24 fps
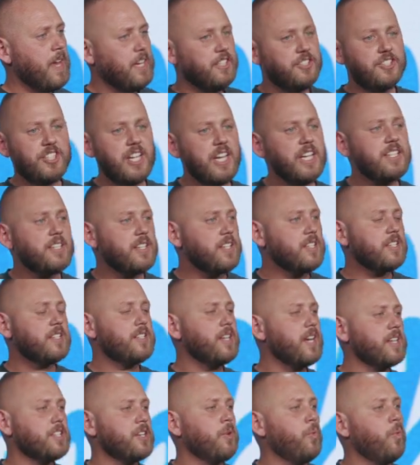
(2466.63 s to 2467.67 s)
Jesus
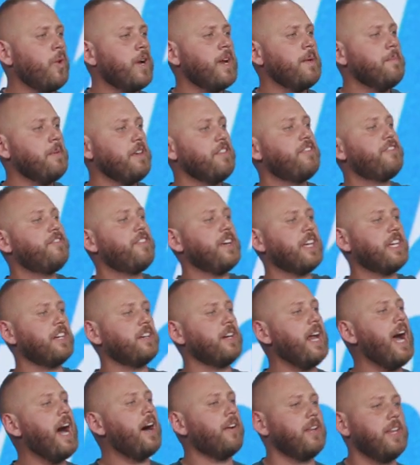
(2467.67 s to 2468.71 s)
doesn't want to be
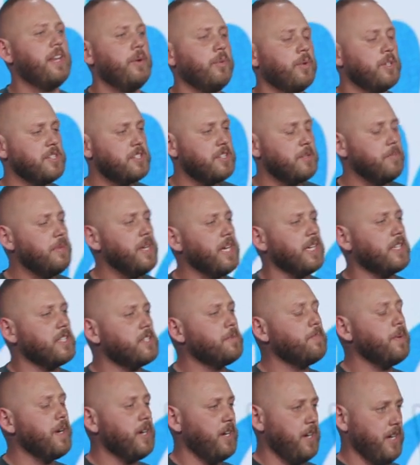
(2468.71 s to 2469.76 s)
figured out. He wants to be
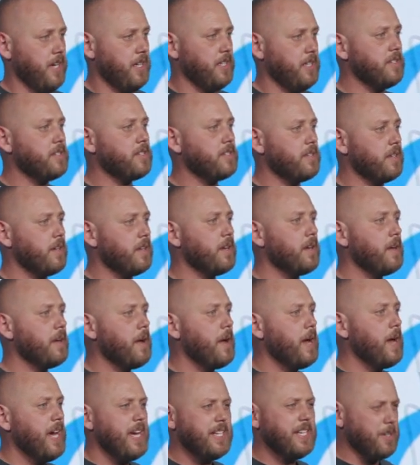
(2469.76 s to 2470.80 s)
experienced.
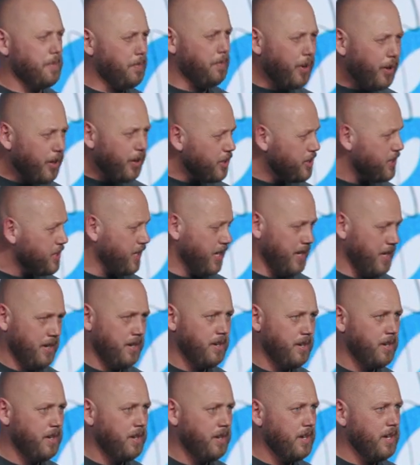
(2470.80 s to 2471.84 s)
He's a person.
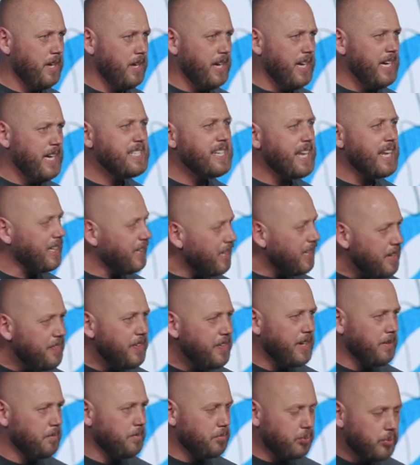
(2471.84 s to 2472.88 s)
He's a
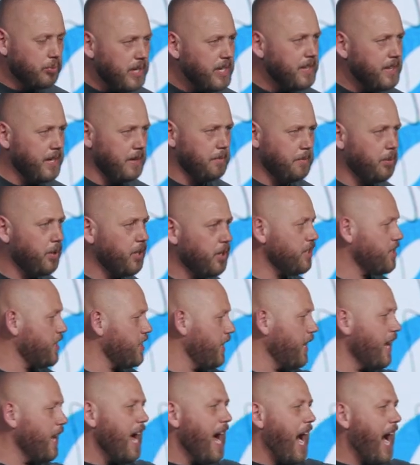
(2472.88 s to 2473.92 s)
living, breathing person.